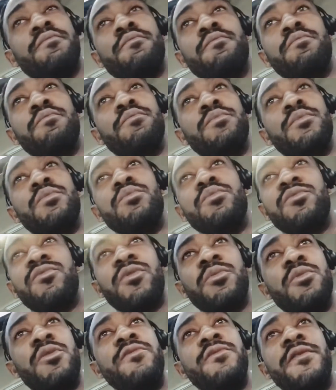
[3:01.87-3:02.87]

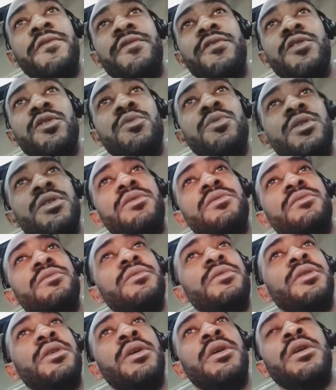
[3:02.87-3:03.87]
remove the fluid,
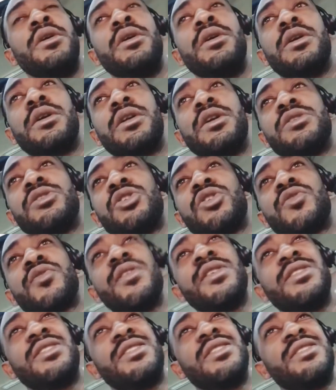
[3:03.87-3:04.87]
clear
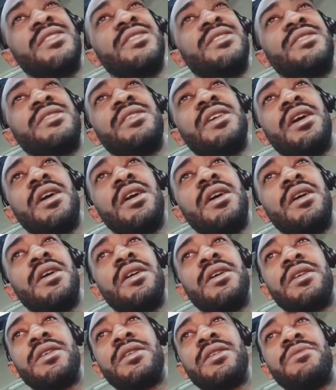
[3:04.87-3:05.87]
secretions,
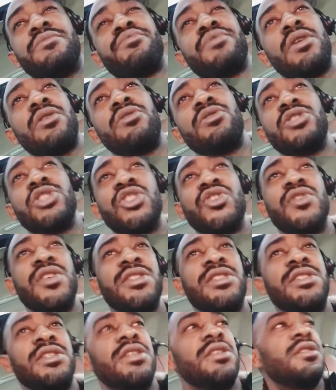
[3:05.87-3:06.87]

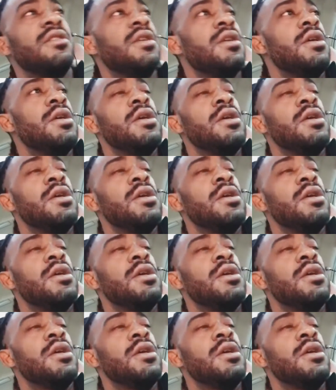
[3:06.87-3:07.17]
bronchoconstriction.